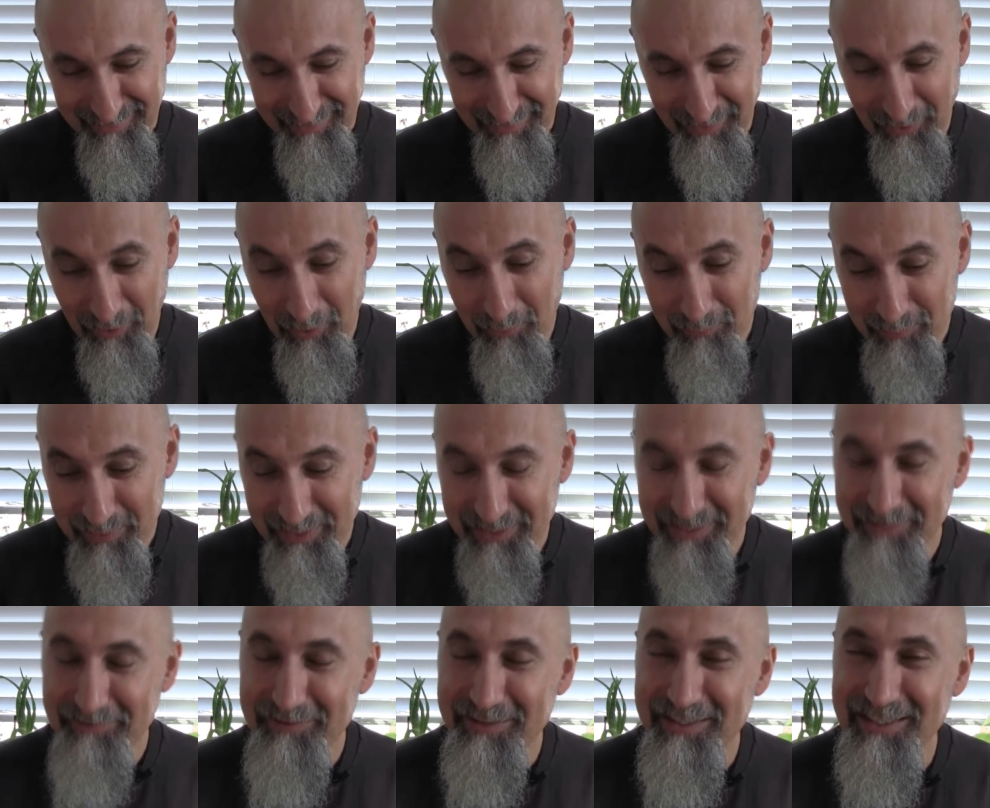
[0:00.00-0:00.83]
how
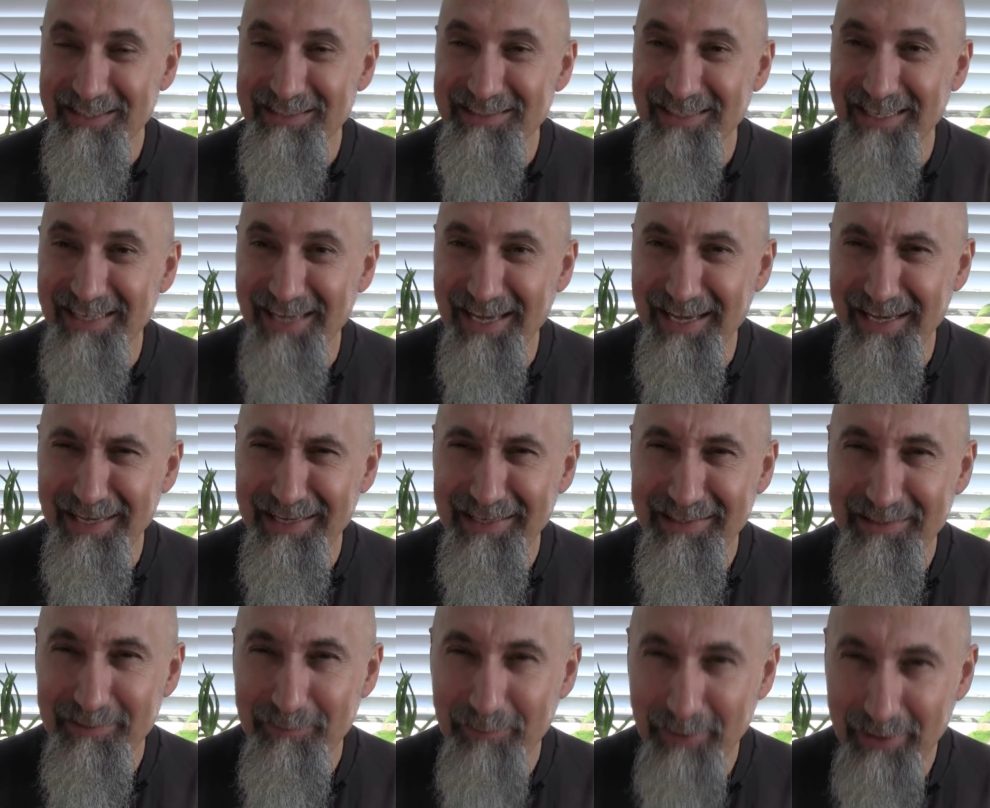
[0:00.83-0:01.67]
many of these I
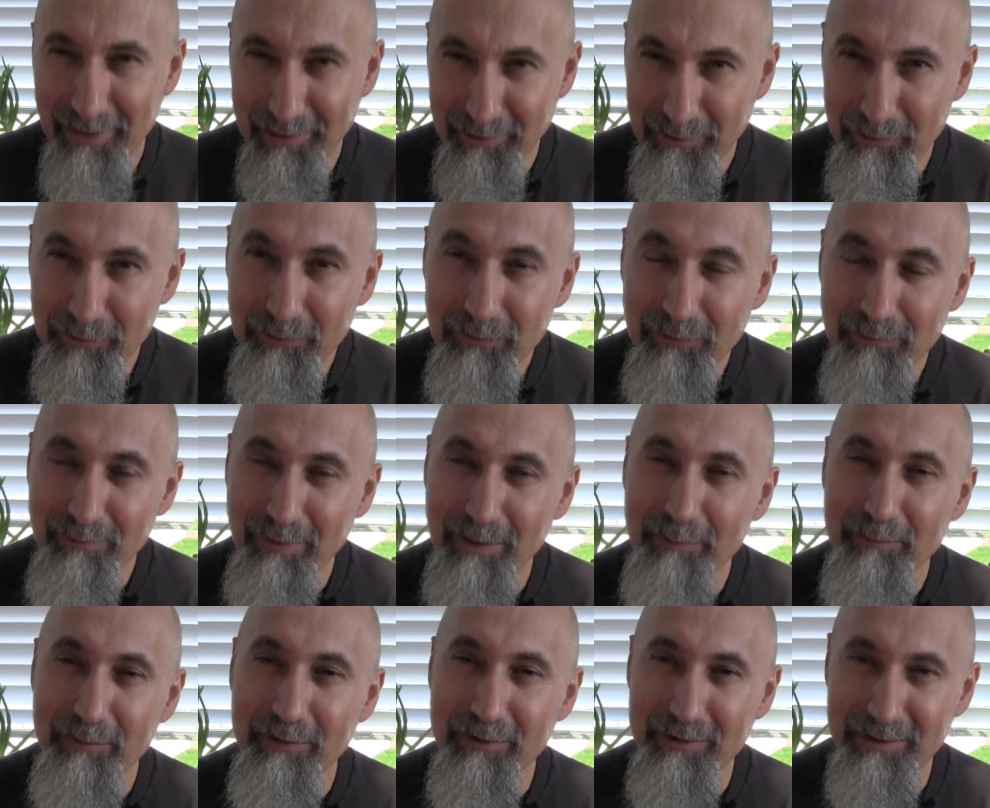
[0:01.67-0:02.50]
had, but I do
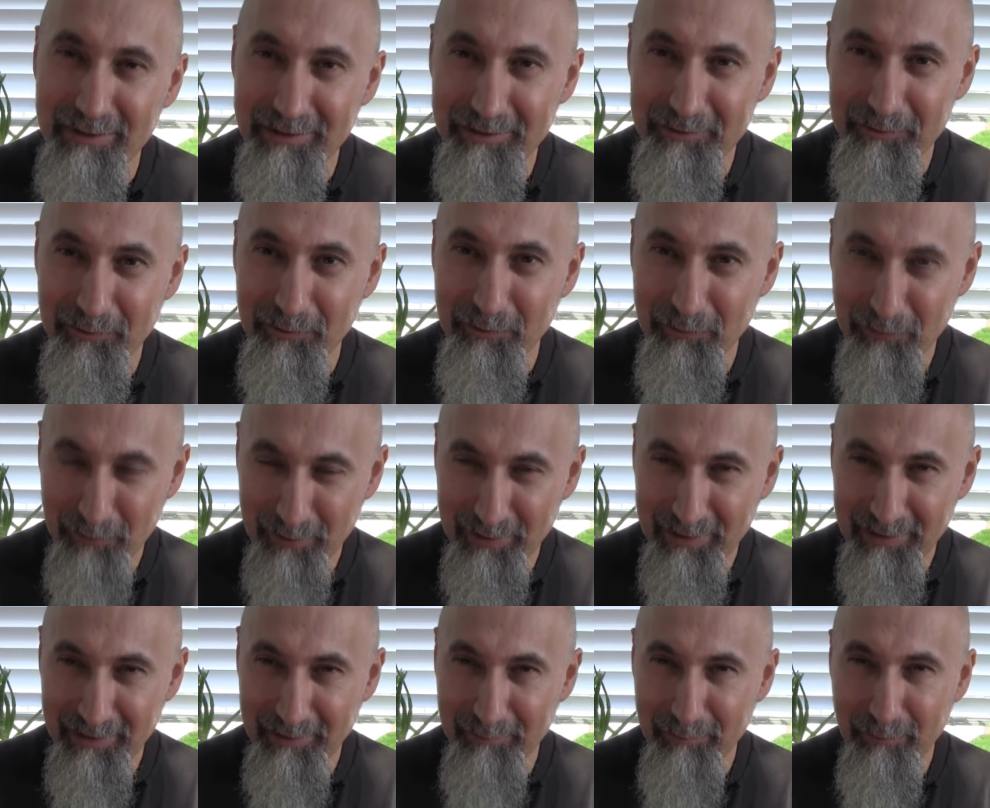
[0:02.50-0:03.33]
remember these were
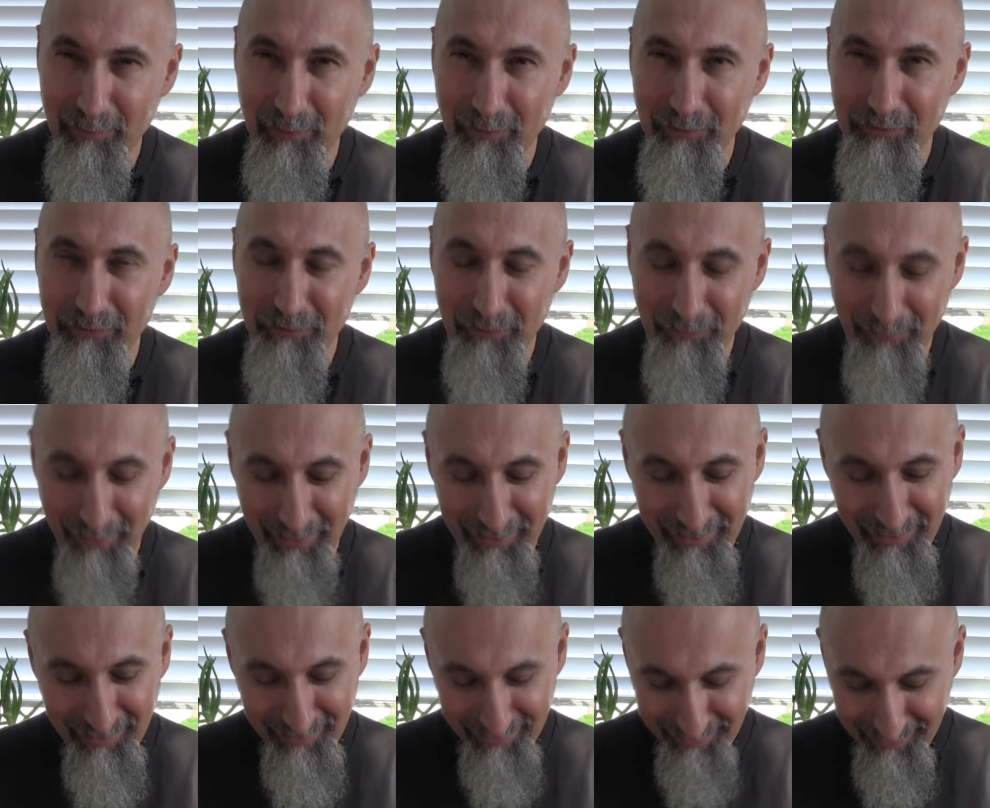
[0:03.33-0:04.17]
really important to
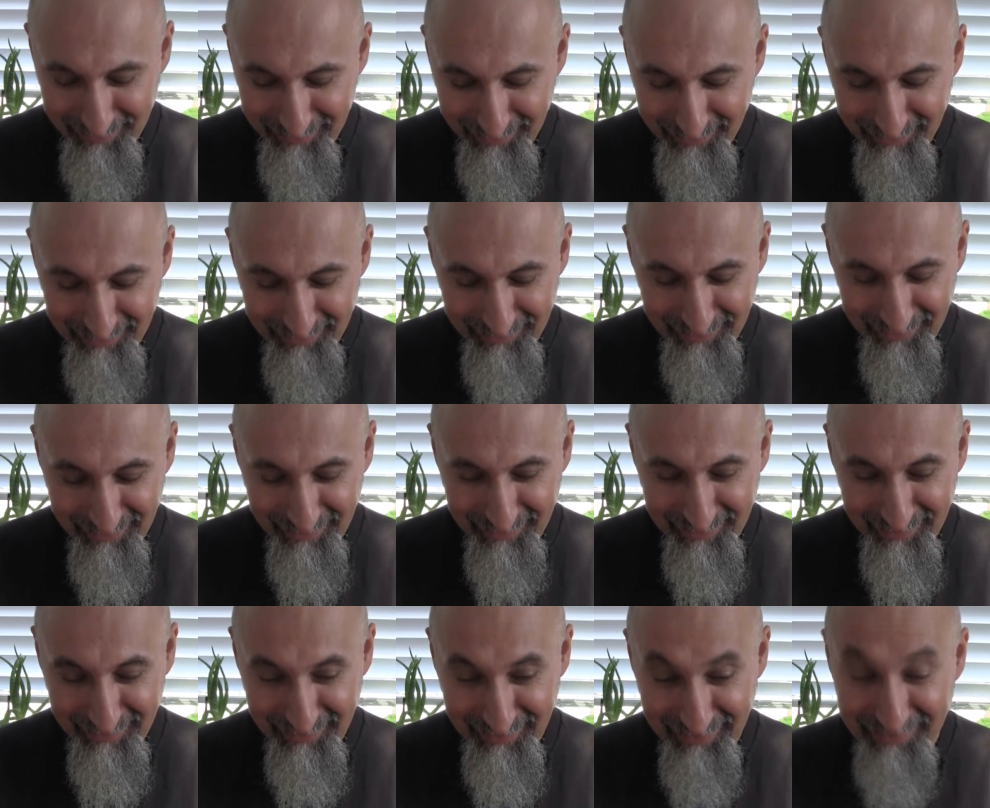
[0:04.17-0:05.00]
me,
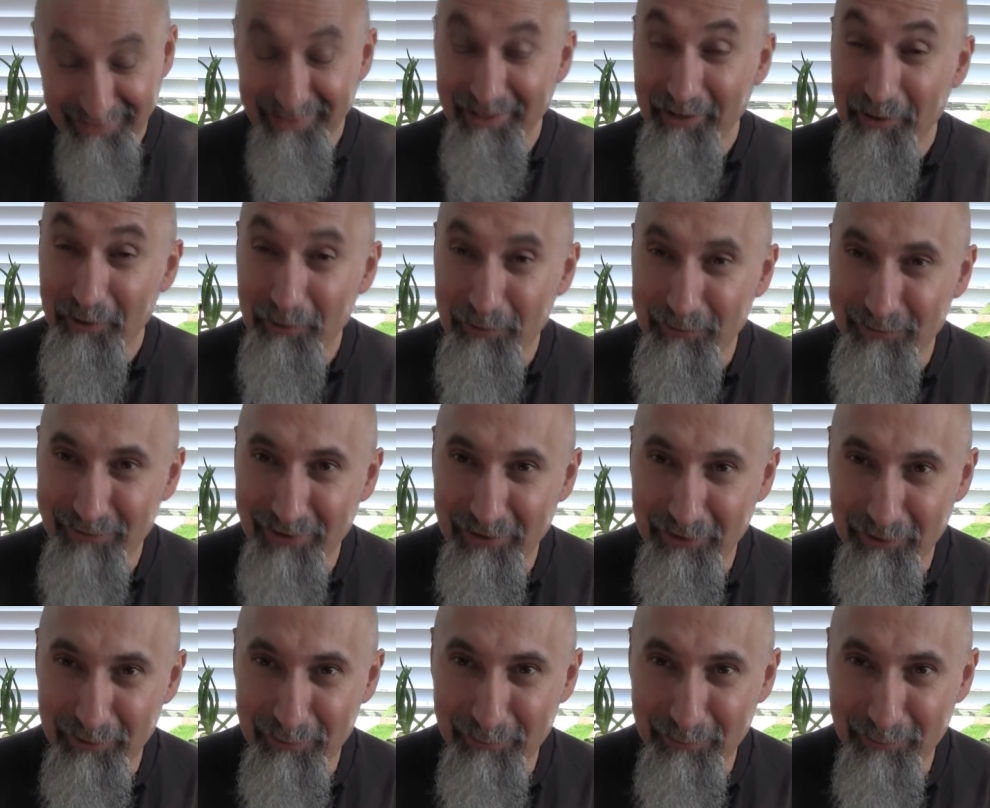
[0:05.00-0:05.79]
and they are very